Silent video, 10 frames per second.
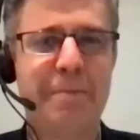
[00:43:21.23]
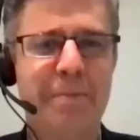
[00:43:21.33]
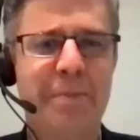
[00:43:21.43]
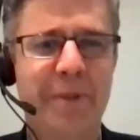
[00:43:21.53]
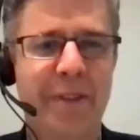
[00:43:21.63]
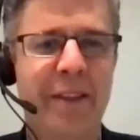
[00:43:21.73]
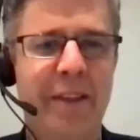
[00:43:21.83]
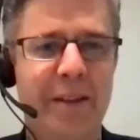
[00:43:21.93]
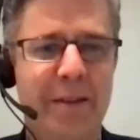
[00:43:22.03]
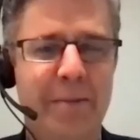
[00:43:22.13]
where
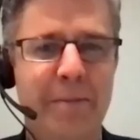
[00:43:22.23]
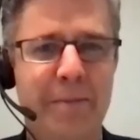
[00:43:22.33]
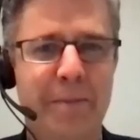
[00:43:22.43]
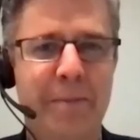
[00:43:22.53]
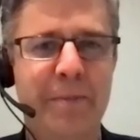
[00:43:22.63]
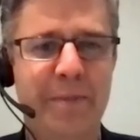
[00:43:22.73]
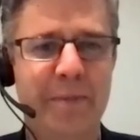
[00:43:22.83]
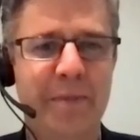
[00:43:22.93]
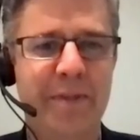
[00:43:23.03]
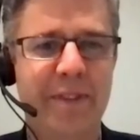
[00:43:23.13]
where when the people are
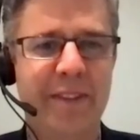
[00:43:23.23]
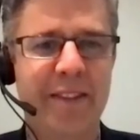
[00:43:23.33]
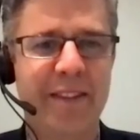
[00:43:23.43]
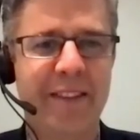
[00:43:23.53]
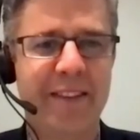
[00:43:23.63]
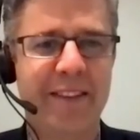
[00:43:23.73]
face to face,